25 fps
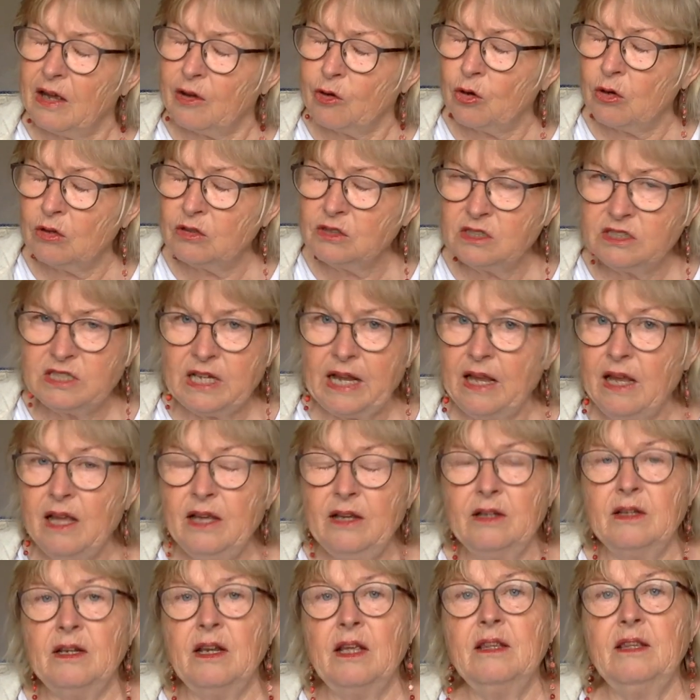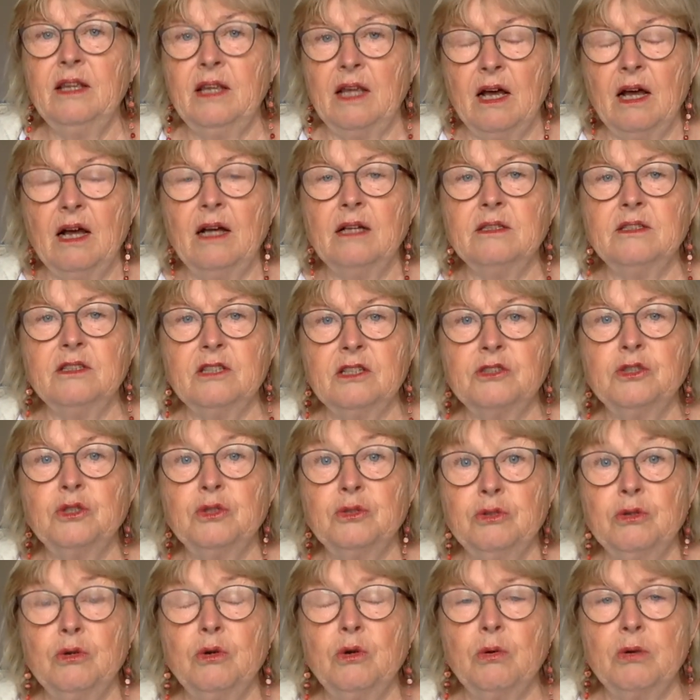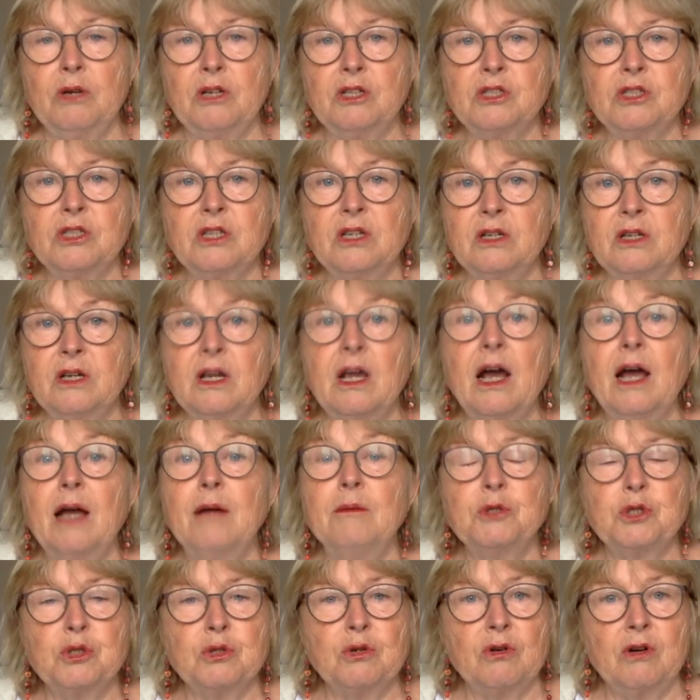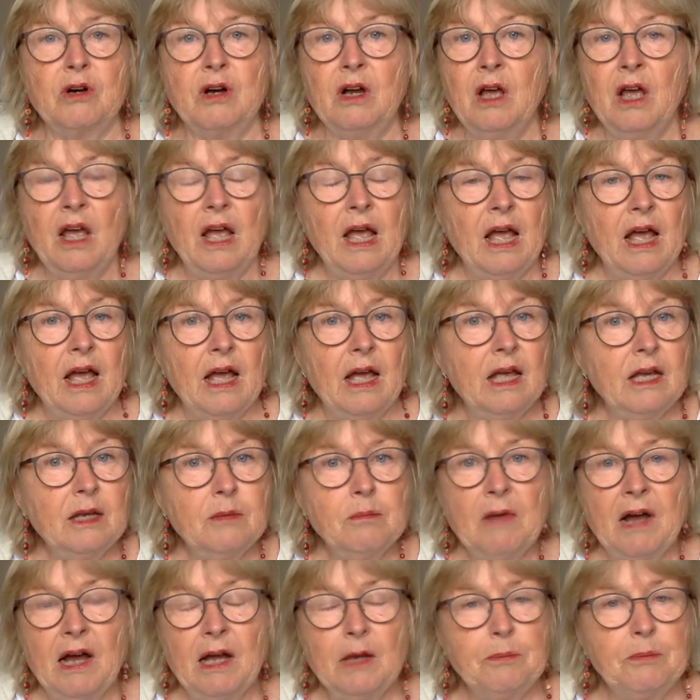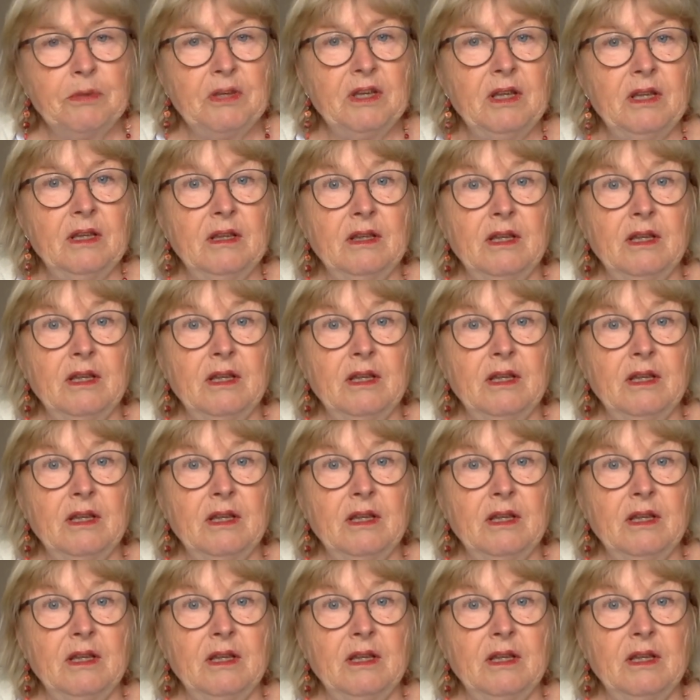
contain the answer to your question, I'm sure. It might be